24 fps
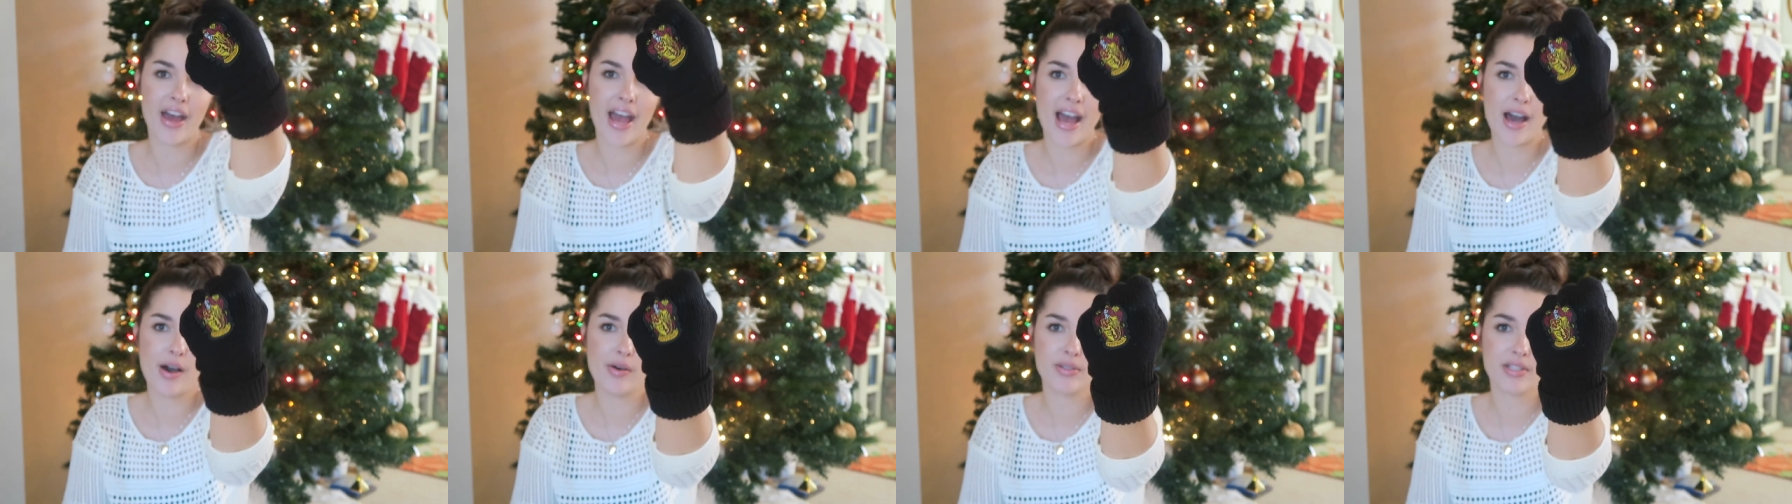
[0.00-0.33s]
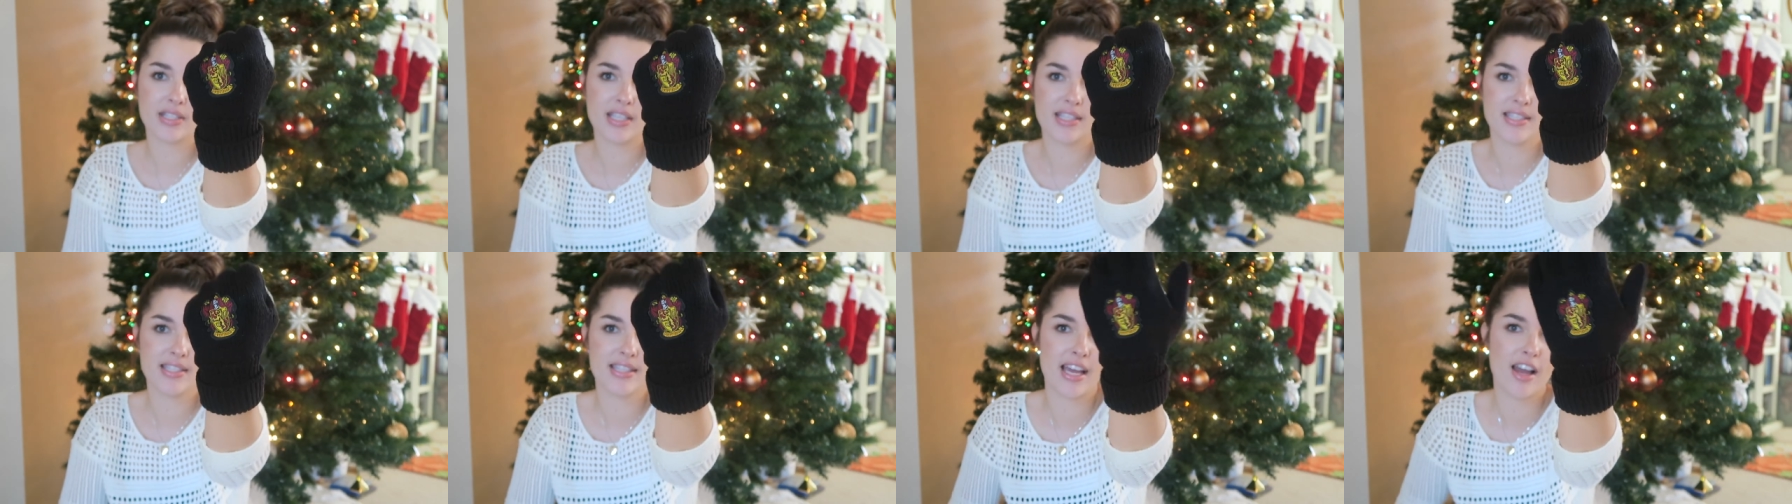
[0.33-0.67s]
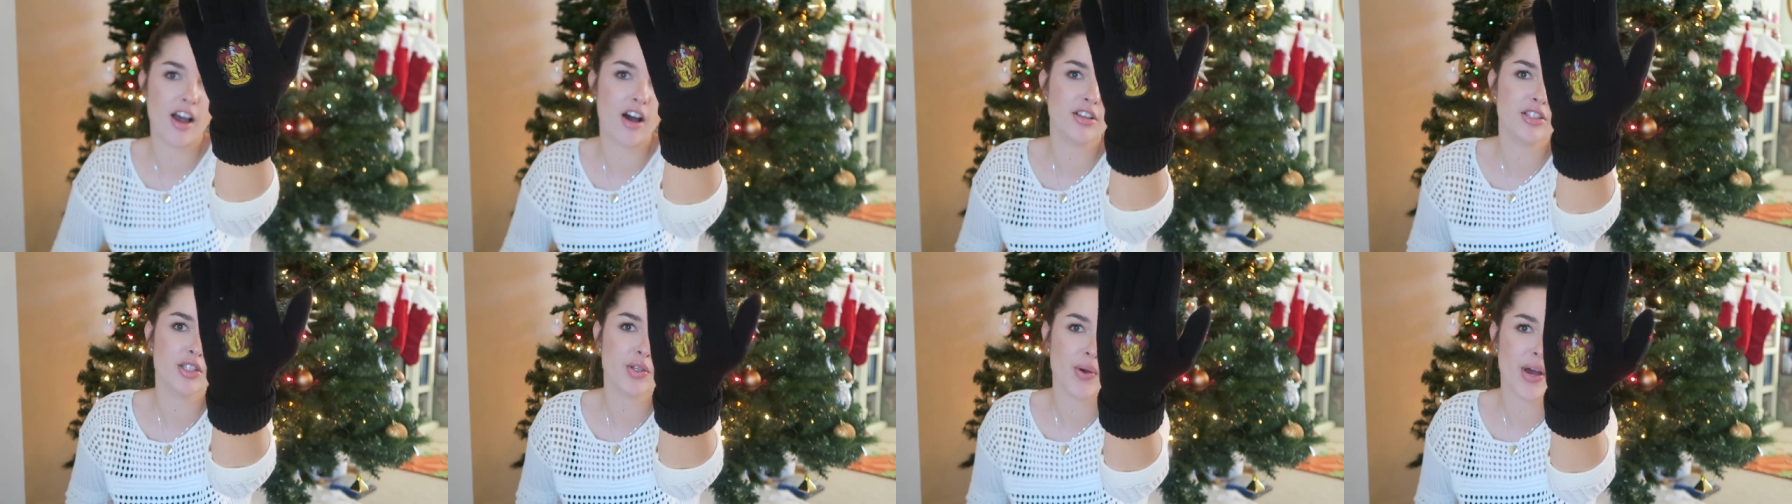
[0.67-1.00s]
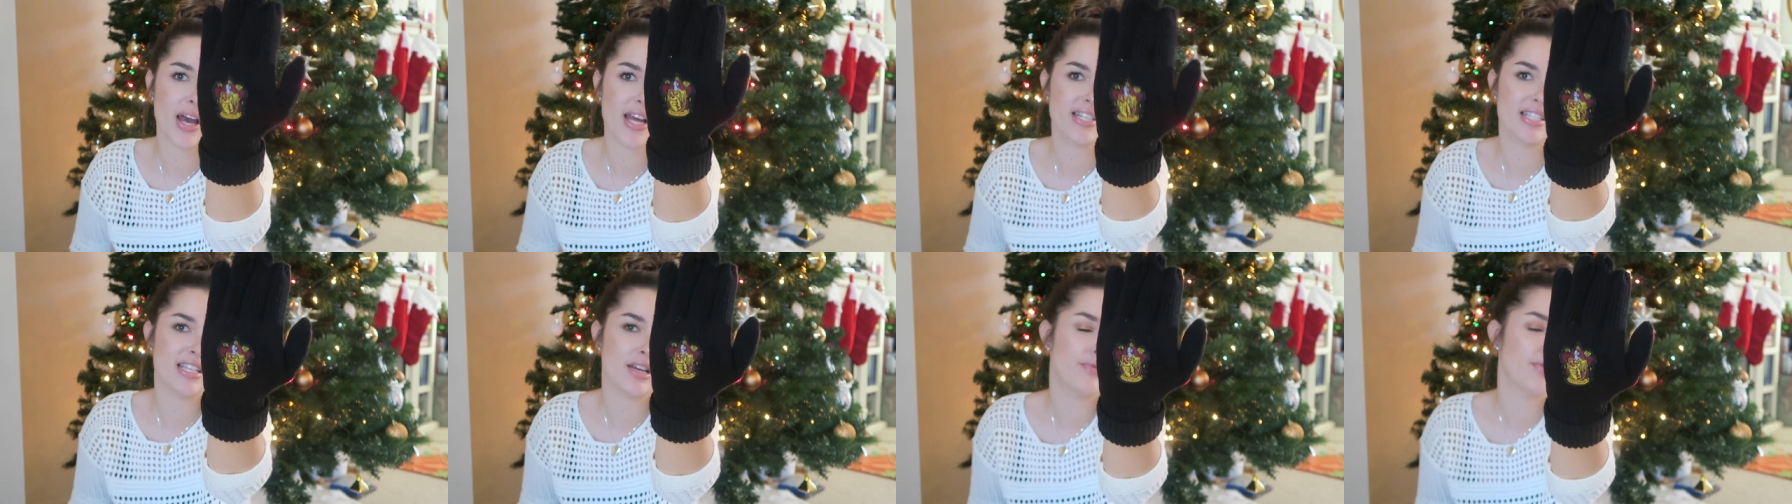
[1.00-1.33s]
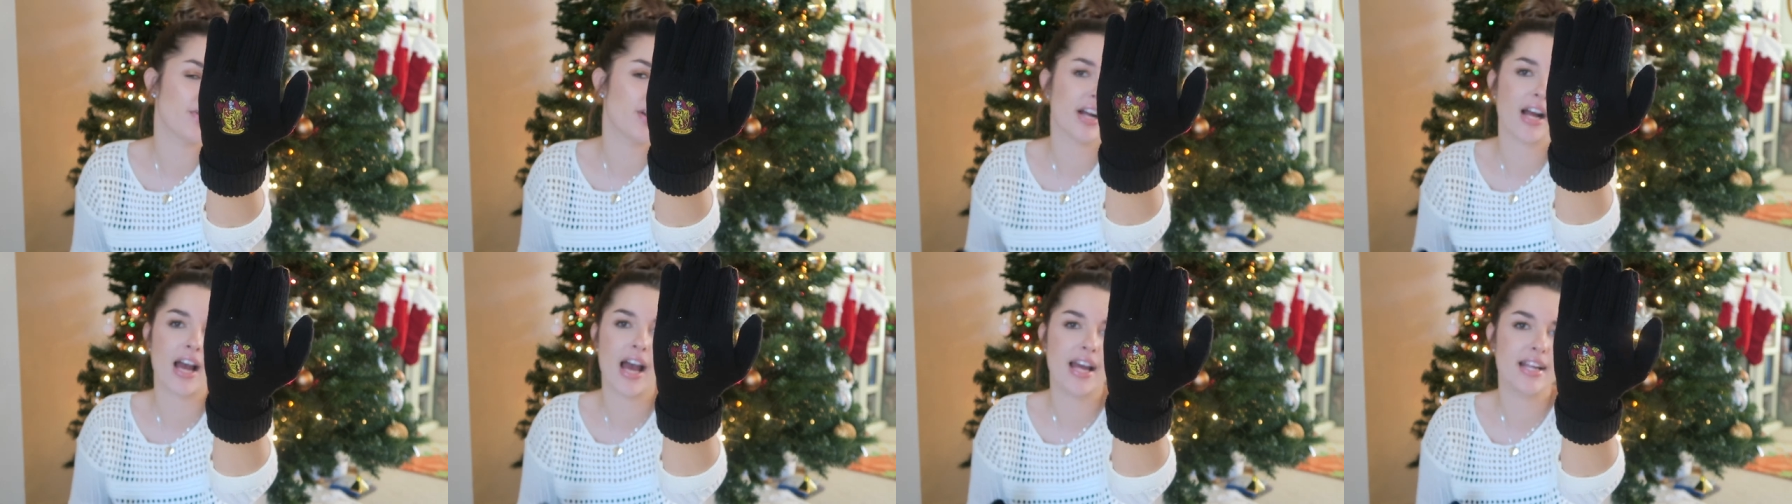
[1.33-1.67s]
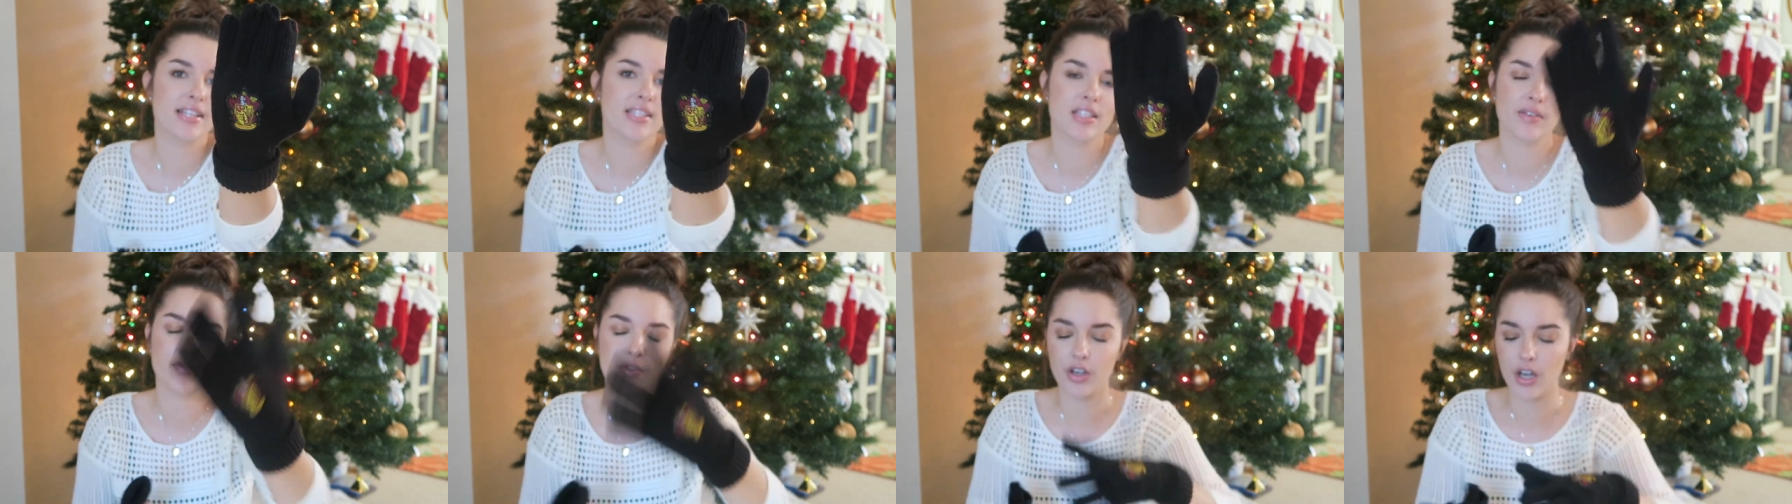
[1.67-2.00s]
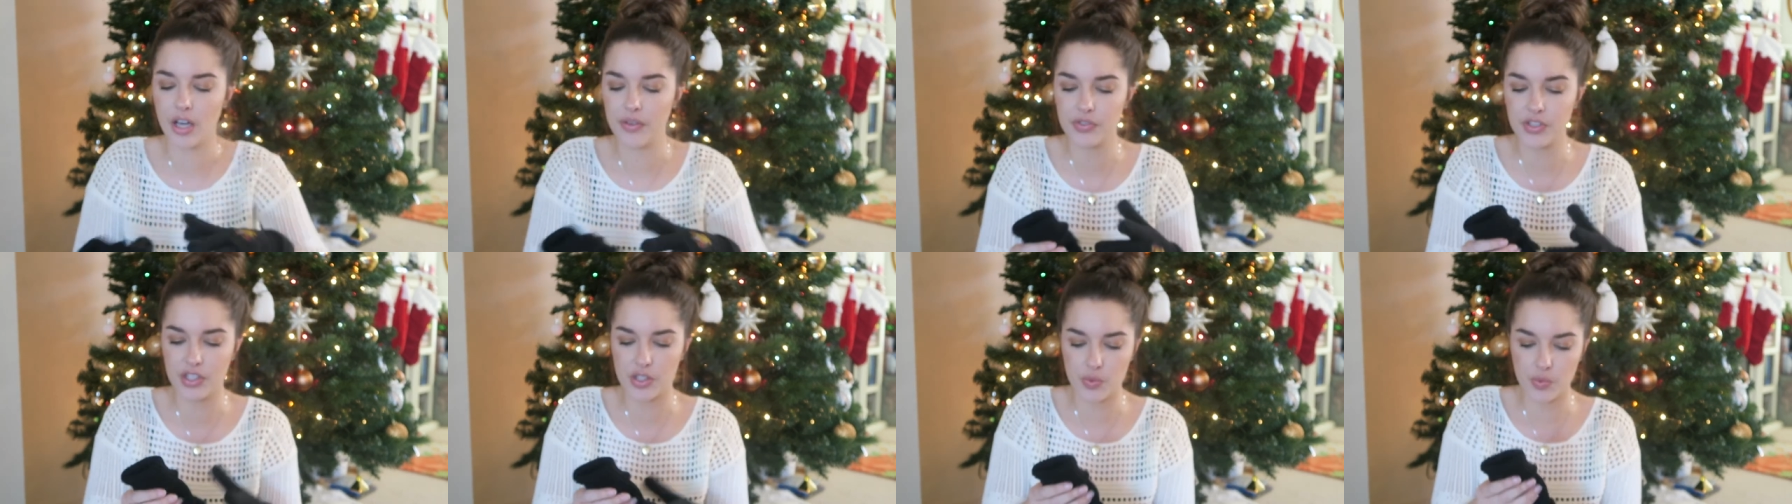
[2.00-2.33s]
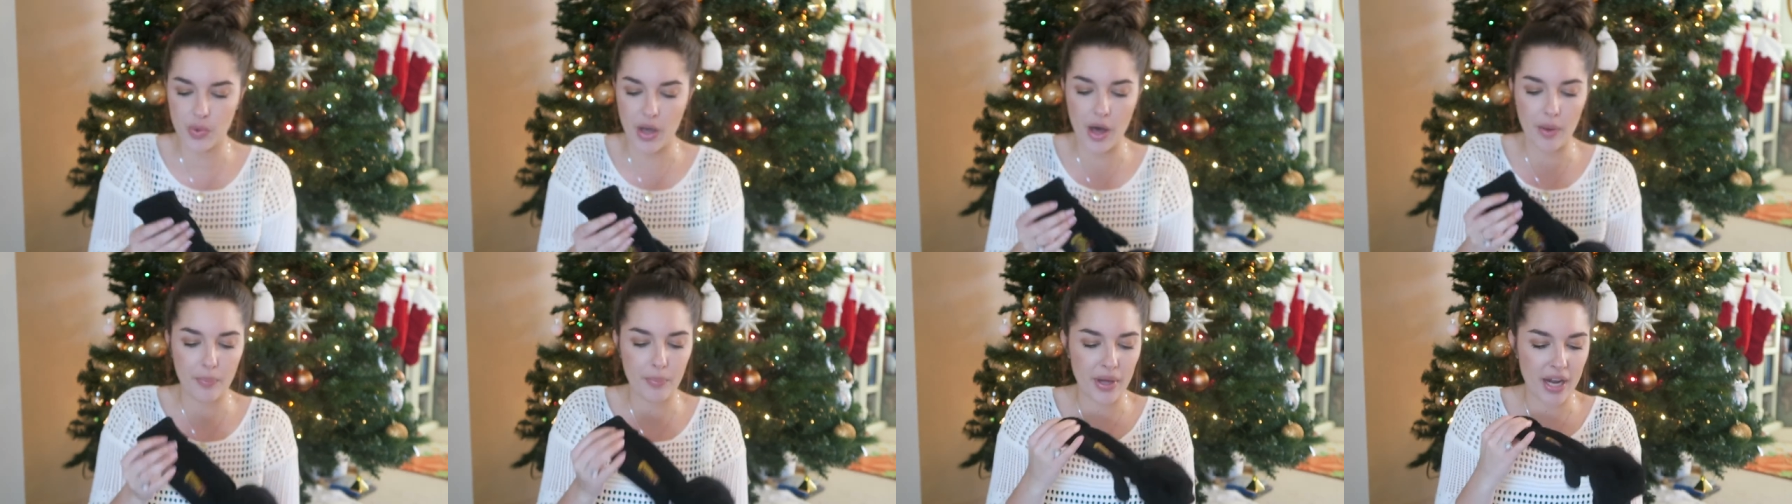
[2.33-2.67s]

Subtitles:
the houses. They also had different kinds of gloves as well,